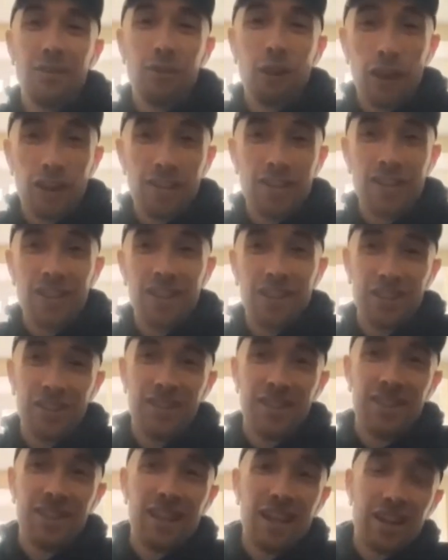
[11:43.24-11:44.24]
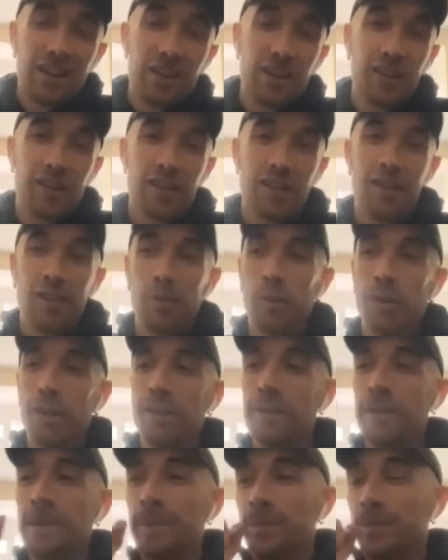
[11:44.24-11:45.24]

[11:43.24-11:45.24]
writing and that kind of thing. But